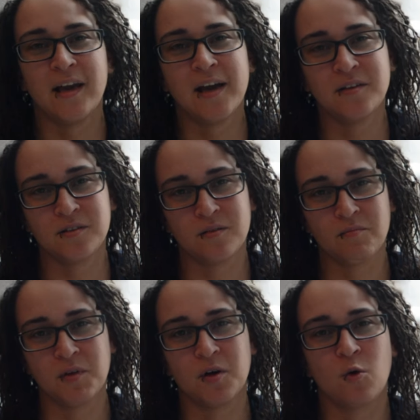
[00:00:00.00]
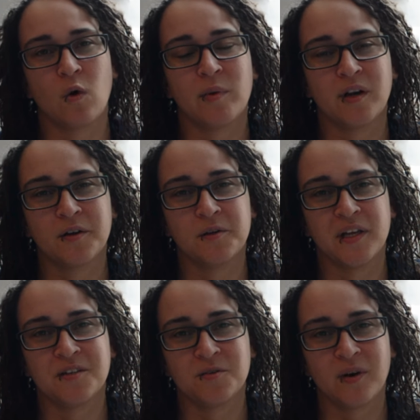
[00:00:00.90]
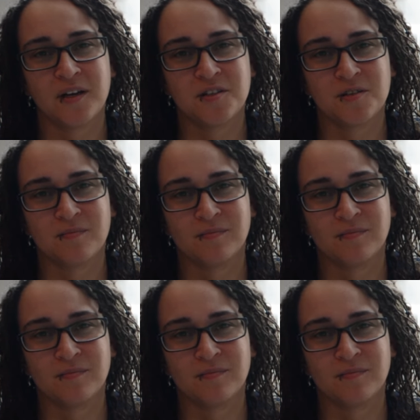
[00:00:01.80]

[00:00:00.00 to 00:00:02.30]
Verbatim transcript: and the Hookworm Inoculation Rash.